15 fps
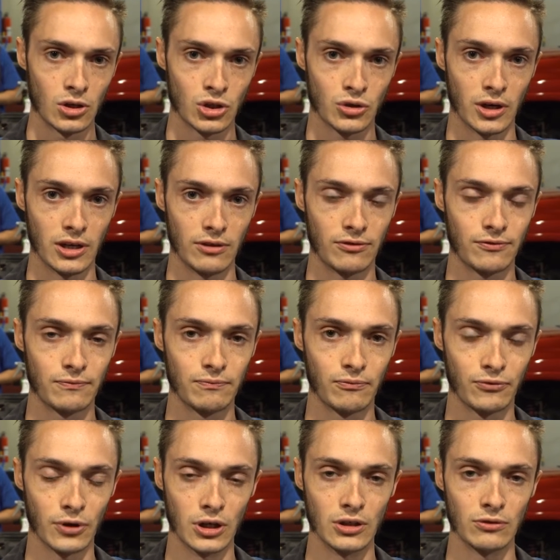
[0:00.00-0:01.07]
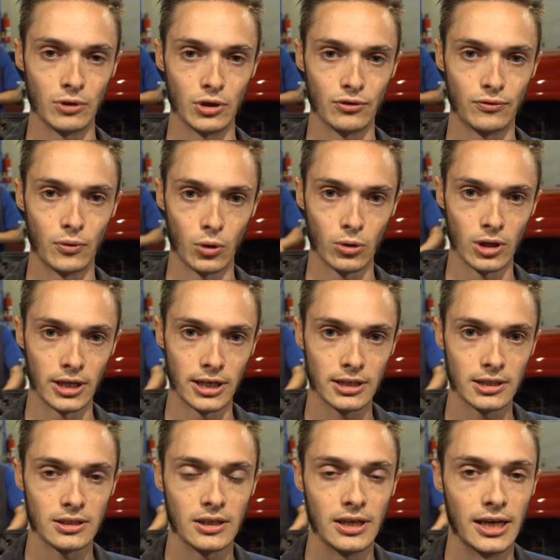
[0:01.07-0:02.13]
straight front and rear
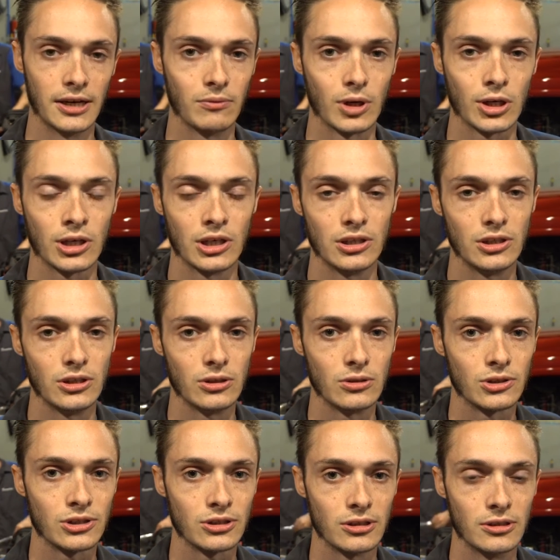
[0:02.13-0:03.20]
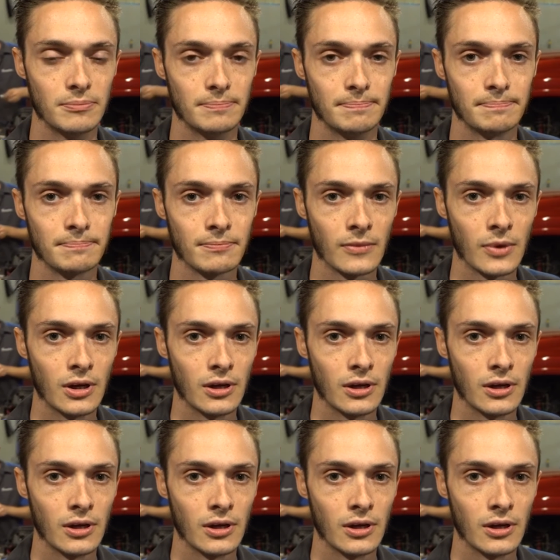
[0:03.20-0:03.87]
4-link, and we're going to use some